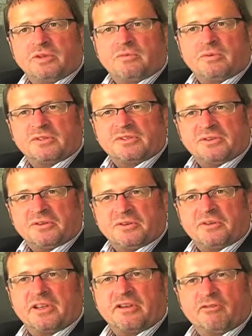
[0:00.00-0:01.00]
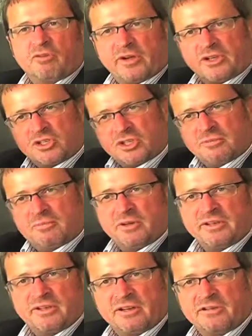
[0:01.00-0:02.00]
it was an influential
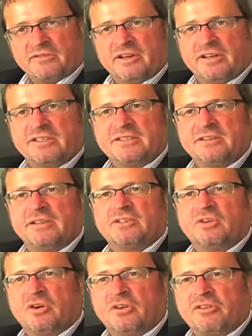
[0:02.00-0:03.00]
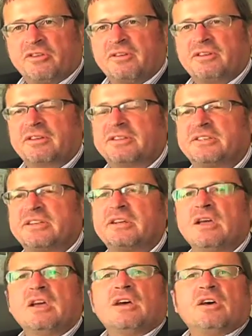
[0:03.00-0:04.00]
political advisor and author. He said,
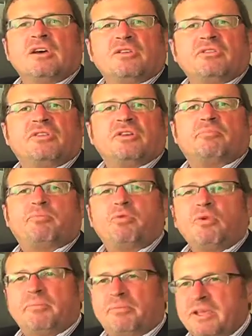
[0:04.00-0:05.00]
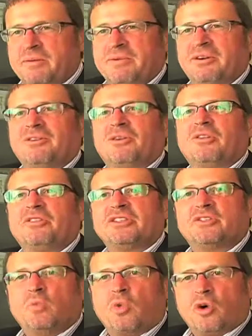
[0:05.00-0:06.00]
the poor people on
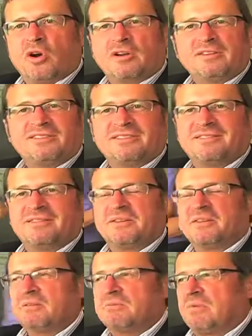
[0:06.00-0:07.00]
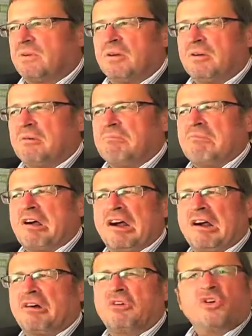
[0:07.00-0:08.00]
this world
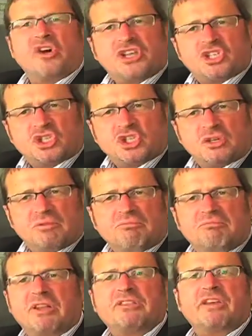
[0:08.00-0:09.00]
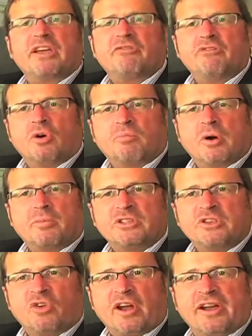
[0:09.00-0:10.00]
are rich, but they have no
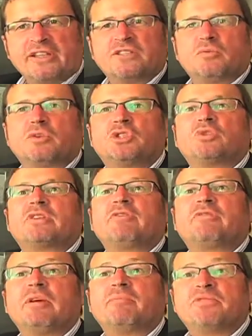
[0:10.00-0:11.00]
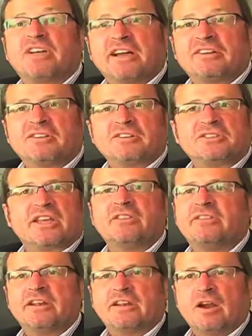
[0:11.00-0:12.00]
property rights. We should give them titles
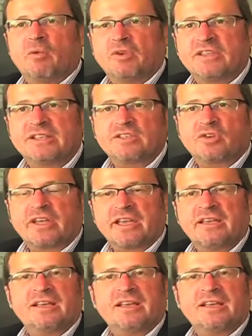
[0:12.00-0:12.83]
and then everything is okay.